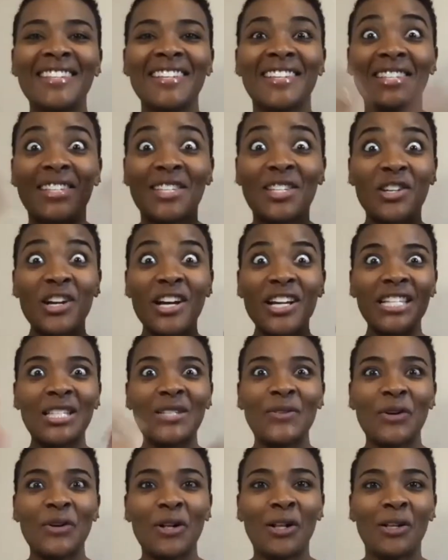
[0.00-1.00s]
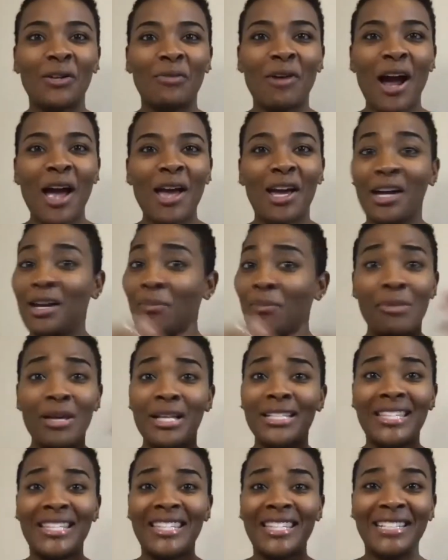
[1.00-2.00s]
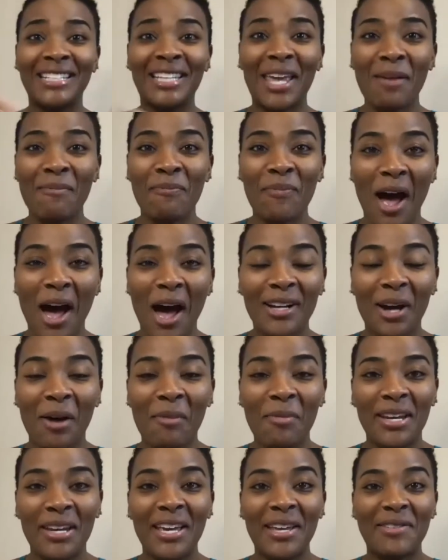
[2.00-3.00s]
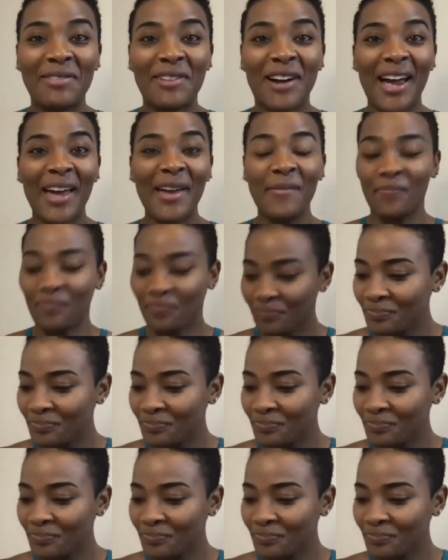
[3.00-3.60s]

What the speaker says: Stressful, right? Because the bills still keep on coming in, right?